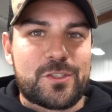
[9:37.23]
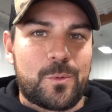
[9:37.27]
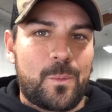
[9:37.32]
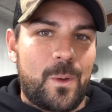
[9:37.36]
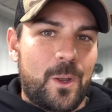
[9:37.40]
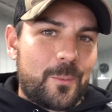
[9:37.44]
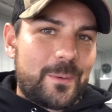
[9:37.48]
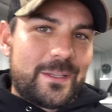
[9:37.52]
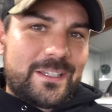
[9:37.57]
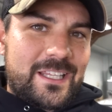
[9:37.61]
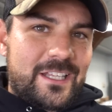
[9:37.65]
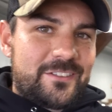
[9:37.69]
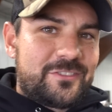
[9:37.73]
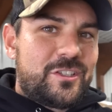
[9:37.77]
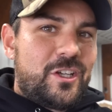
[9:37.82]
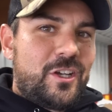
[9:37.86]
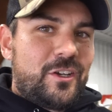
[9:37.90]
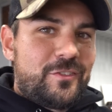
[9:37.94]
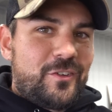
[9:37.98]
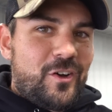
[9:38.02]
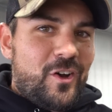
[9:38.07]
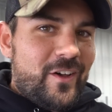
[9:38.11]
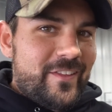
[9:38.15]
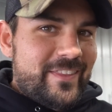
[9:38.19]
So where we left
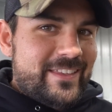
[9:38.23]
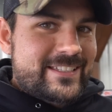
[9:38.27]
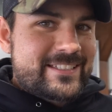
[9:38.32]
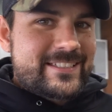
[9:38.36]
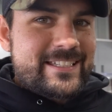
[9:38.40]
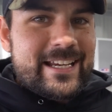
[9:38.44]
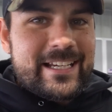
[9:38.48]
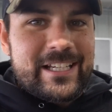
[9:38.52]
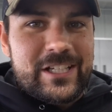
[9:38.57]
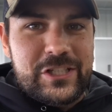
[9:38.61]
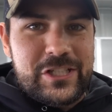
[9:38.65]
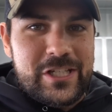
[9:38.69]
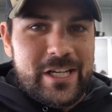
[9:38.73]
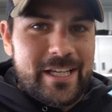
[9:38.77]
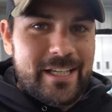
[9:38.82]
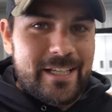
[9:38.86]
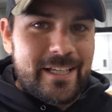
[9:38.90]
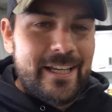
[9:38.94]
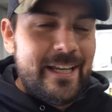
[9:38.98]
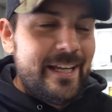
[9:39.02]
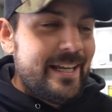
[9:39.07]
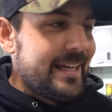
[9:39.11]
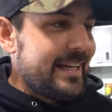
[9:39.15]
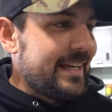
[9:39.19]
off on the second
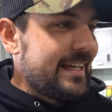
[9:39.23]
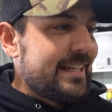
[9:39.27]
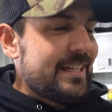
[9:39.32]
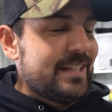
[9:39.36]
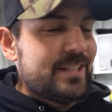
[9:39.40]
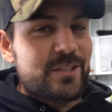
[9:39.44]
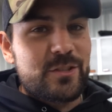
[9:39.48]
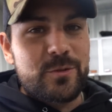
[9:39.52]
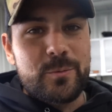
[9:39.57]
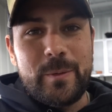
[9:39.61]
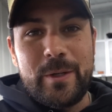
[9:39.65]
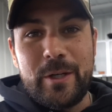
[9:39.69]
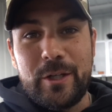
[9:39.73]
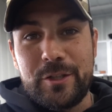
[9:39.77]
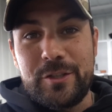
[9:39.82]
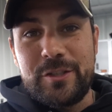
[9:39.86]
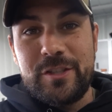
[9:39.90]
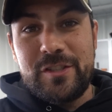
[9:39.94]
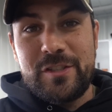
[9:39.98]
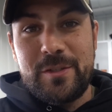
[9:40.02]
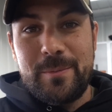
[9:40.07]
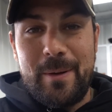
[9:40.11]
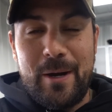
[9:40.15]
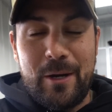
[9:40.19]
gen is we are
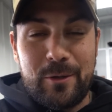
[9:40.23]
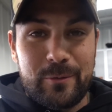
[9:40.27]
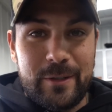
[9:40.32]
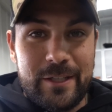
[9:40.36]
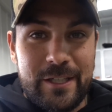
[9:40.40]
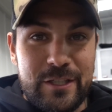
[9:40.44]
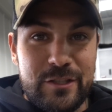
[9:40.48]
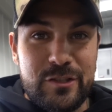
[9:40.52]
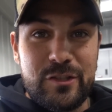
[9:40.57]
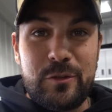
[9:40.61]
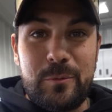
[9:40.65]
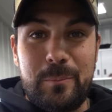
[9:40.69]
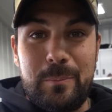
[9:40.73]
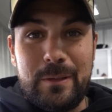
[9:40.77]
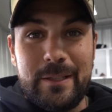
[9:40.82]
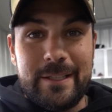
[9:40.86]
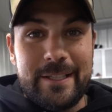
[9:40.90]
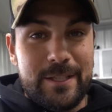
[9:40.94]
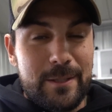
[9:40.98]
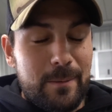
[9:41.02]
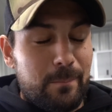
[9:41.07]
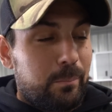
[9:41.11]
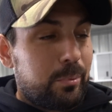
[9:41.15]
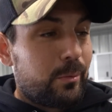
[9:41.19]
just about ready to
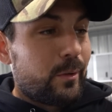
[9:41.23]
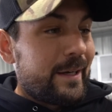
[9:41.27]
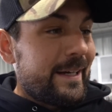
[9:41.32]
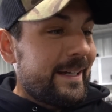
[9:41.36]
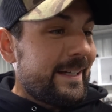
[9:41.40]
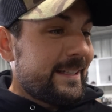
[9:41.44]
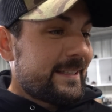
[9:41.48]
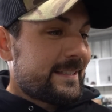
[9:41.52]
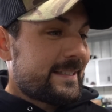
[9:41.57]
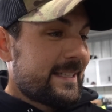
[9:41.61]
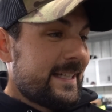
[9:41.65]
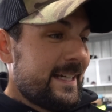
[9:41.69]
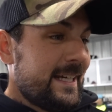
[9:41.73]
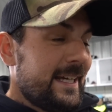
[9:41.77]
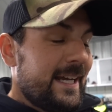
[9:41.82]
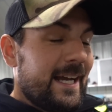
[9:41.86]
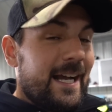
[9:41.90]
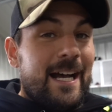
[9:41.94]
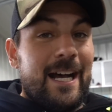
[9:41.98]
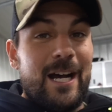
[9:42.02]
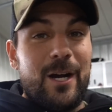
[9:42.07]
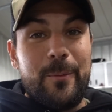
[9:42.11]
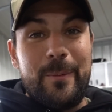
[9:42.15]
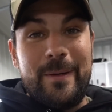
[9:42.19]
bleed the brakes.
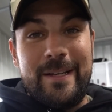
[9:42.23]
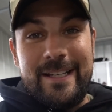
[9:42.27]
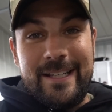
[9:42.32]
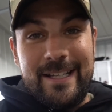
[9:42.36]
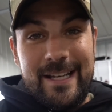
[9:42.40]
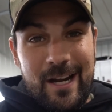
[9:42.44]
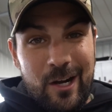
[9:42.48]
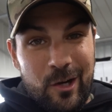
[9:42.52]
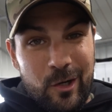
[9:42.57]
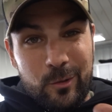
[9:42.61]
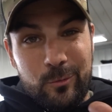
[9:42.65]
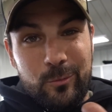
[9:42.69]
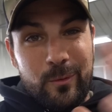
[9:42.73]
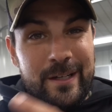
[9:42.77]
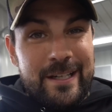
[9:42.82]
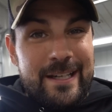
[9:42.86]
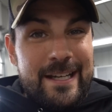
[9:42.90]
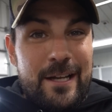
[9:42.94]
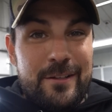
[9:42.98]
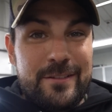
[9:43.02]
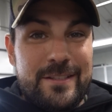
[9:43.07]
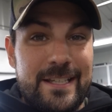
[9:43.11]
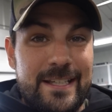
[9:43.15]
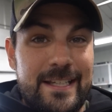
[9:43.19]
Uh, we are
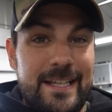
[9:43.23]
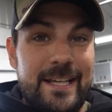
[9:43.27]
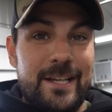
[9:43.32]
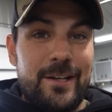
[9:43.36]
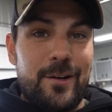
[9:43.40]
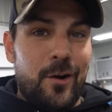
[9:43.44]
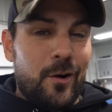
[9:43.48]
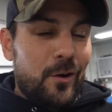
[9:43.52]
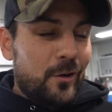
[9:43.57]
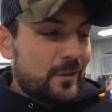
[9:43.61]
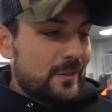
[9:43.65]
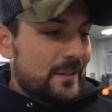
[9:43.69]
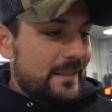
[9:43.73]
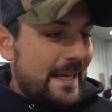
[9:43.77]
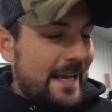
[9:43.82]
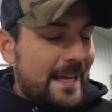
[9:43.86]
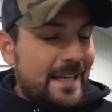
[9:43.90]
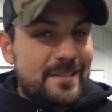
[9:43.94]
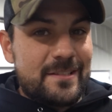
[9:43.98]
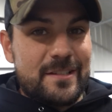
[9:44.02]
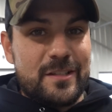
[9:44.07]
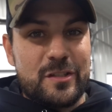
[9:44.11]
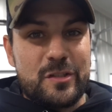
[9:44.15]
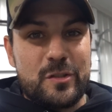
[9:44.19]
running out to get our
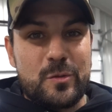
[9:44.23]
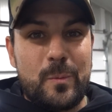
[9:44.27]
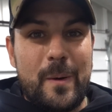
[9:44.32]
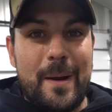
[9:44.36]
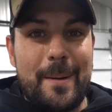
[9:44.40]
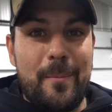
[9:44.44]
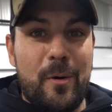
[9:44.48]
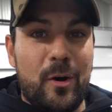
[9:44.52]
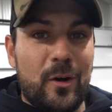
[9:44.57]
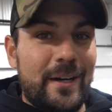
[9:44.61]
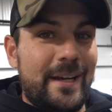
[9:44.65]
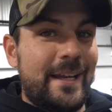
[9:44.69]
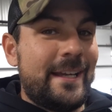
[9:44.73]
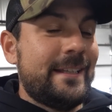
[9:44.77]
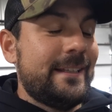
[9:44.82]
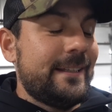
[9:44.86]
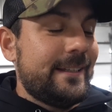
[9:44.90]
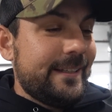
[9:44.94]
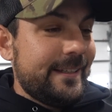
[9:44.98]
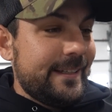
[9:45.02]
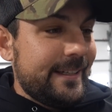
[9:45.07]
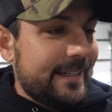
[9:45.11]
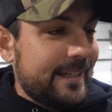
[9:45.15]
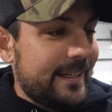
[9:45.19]
last sway bar
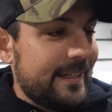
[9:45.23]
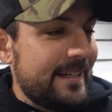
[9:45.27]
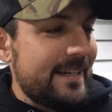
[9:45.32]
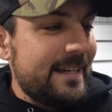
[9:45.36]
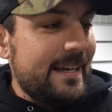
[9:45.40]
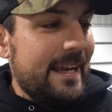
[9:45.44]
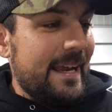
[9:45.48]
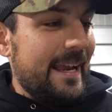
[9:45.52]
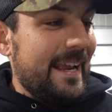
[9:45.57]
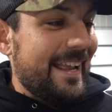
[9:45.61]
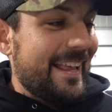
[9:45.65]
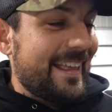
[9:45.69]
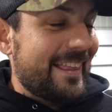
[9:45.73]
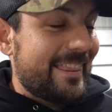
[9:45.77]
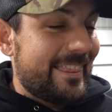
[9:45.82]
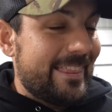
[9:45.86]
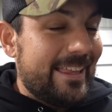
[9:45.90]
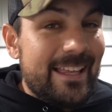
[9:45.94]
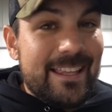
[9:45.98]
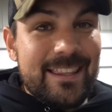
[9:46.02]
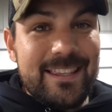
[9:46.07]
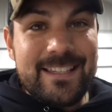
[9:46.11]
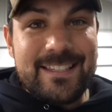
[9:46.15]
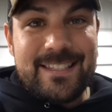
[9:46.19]
end link and
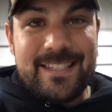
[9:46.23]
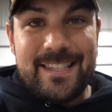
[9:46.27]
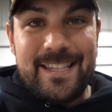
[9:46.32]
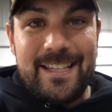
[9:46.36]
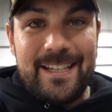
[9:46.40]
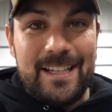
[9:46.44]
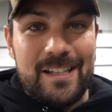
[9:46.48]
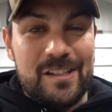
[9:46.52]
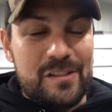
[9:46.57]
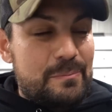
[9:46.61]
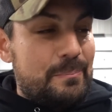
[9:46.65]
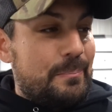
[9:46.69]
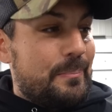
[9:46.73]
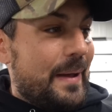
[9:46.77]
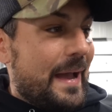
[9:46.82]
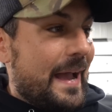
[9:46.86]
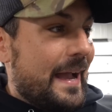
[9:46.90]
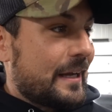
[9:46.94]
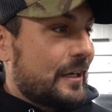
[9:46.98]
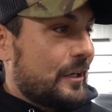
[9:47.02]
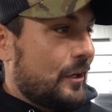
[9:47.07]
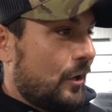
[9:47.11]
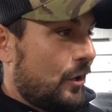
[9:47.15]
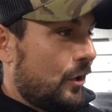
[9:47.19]
then this thing is
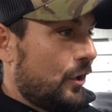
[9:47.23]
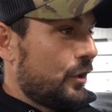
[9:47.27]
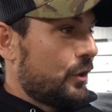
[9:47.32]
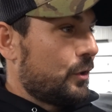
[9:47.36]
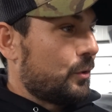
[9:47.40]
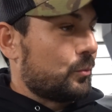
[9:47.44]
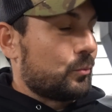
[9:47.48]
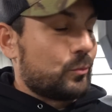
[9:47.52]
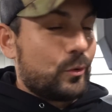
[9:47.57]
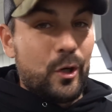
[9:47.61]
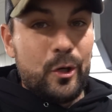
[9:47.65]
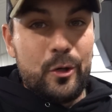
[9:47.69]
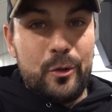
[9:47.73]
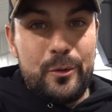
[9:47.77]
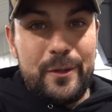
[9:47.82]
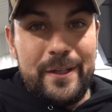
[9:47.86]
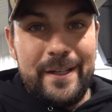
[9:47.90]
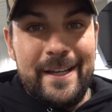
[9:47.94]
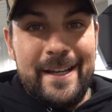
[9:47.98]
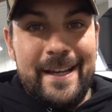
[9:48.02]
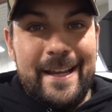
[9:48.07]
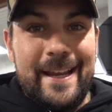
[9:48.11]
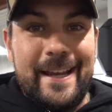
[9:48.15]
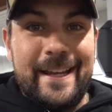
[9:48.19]
back on the
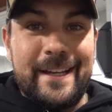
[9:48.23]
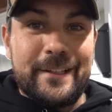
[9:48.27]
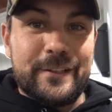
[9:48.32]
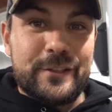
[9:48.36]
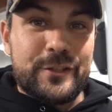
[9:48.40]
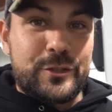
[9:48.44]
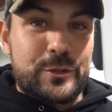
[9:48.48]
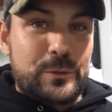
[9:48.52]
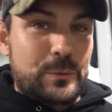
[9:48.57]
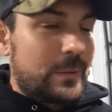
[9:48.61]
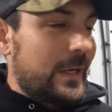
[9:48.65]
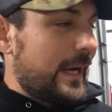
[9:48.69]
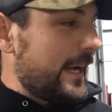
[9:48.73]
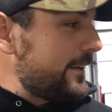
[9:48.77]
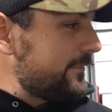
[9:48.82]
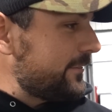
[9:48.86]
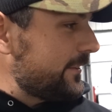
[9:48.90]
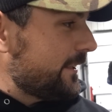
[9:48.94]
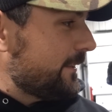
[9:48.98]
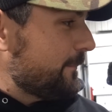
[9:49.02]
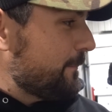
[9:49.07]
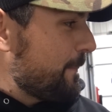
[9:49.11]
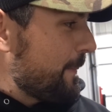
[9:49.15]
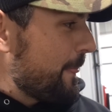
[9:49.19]
road and
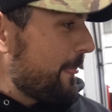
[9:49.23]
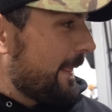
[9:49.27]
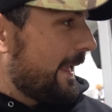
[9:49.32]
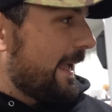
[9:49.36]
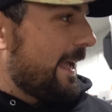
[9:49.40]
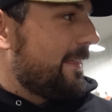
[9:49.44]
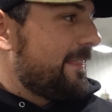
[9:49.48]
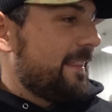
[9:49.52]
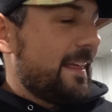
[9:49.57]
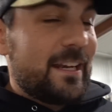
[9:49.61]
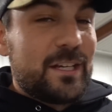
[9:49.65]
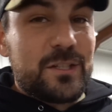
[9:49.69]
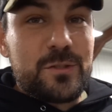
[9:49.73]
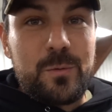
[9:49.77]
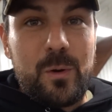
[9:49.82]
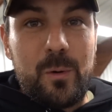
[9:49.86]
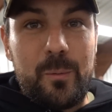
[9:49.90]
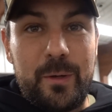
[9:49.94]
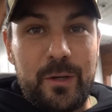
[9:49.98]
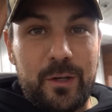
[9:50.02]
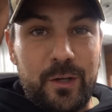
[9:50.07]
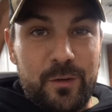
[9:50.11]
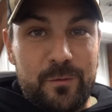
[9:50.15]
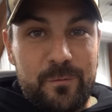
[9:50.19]
driving and that is what
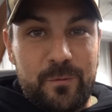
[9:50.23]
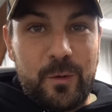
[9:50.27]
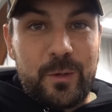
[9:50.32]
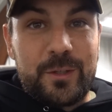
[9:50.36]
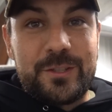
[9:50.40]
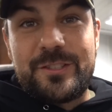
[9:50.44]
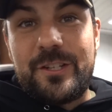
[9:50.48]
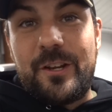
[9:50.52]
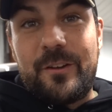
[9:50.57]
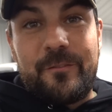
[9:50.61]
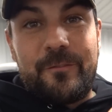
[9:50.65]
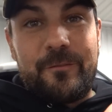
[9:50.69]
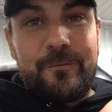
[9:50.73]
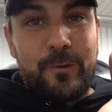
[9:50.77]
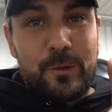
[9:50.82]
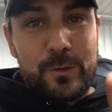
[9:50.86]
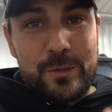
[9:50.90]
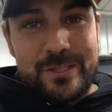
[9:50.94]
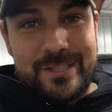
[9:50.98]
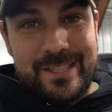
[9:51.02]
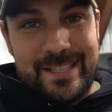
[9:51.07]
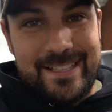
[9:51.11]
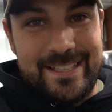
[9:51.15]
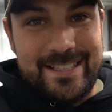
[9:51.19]
we are gonna focus on
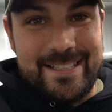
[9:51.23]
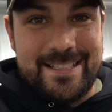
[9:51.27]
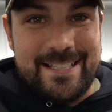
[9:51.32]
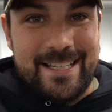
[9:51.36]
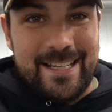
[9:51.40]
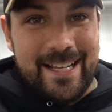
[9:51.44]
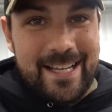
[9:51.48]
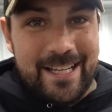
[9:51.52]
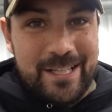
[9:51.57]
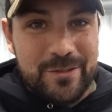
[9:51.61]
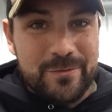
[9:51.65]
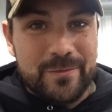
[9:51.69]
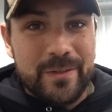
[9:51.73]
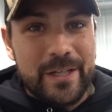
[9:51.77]
first in today's